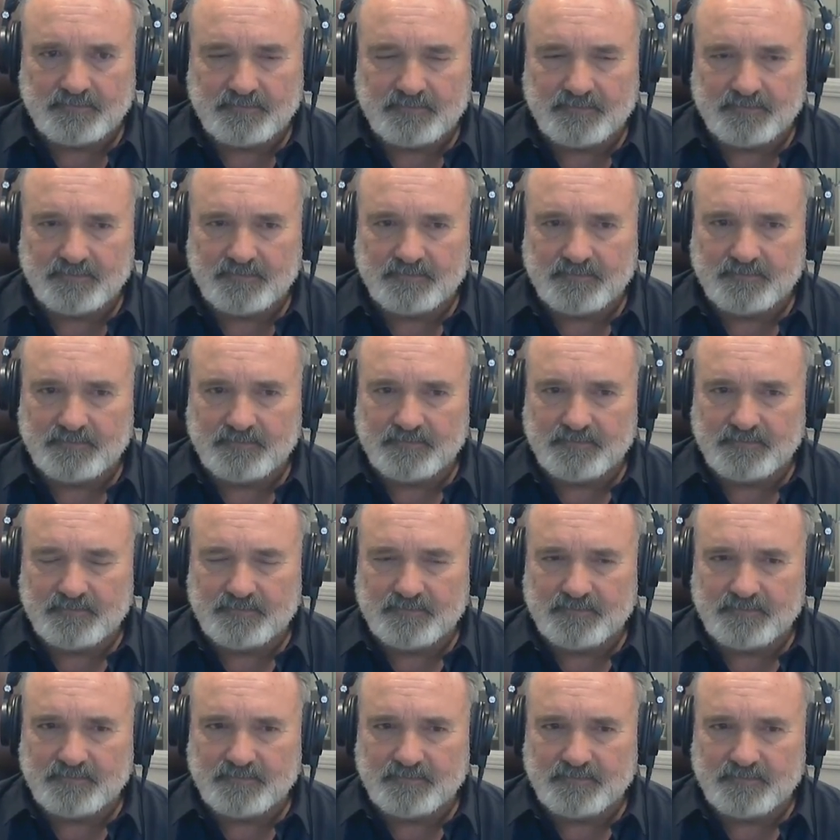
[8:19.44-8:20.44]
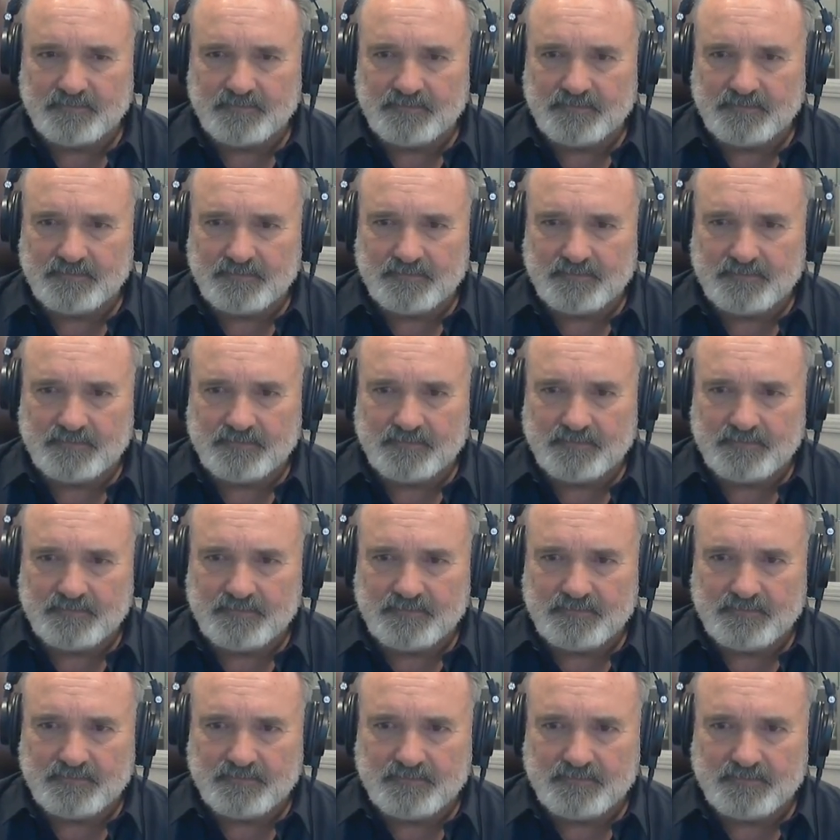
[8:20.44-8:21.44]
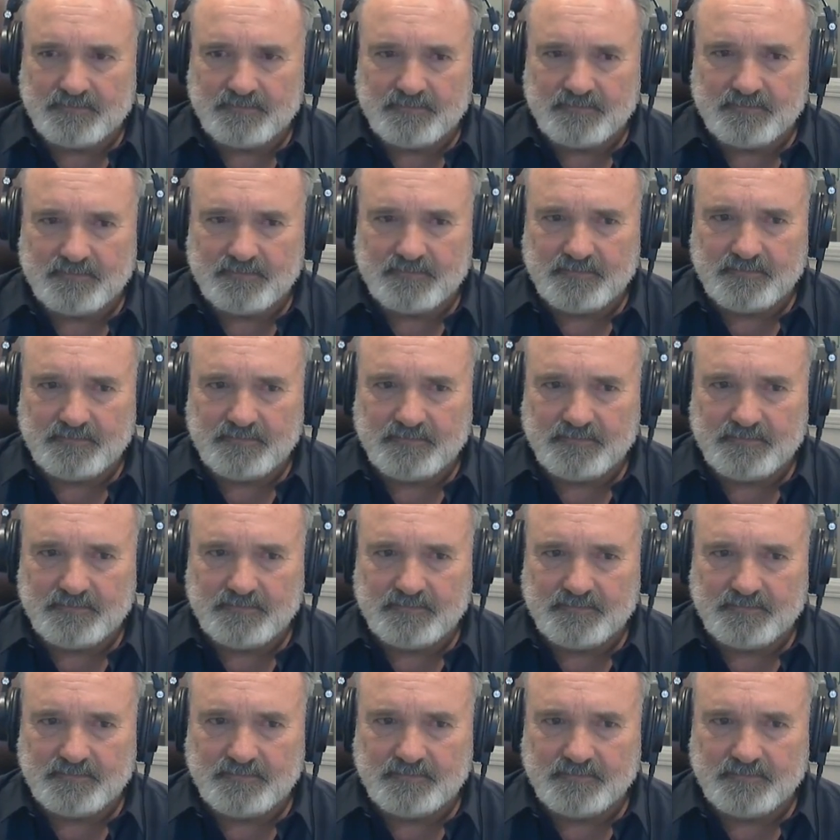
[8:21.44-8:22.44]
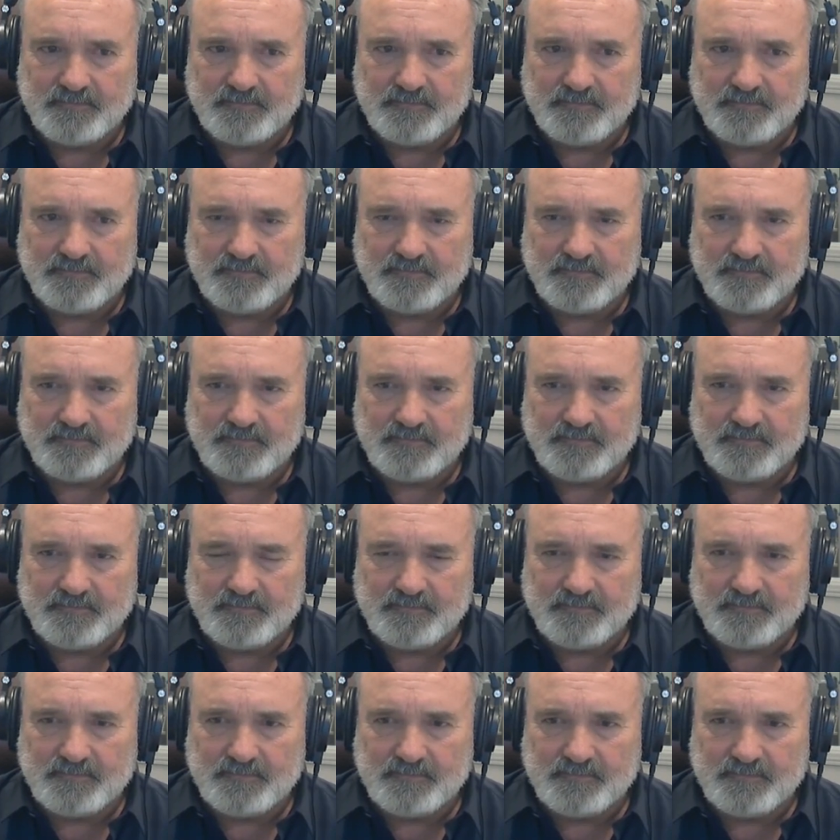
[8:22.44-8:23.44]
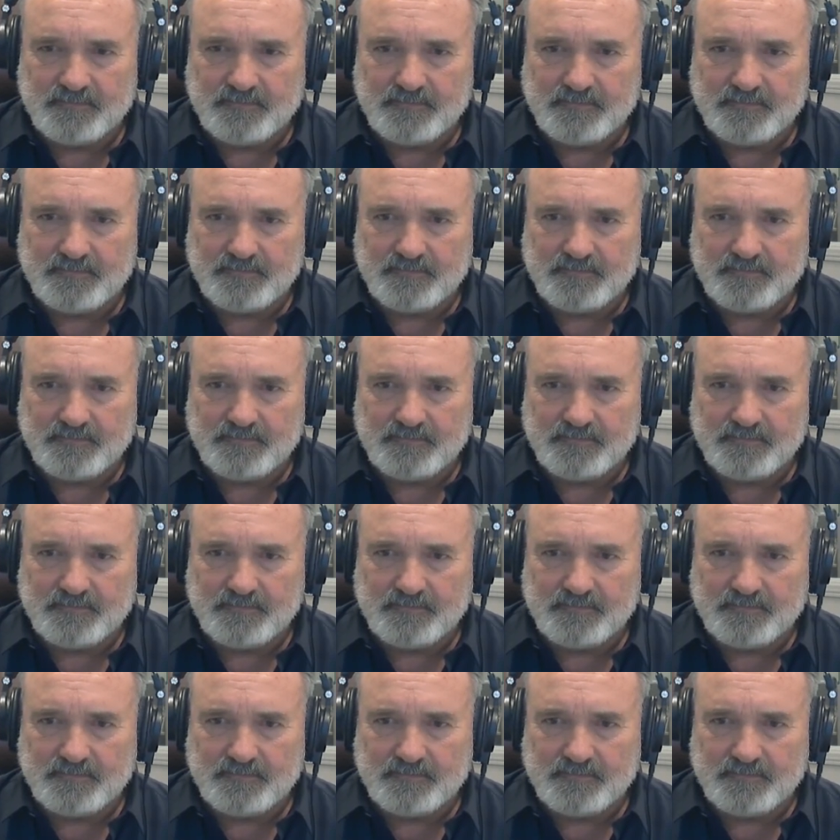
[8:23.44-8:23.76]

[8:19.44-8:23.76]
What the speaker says: The person shown says nothing.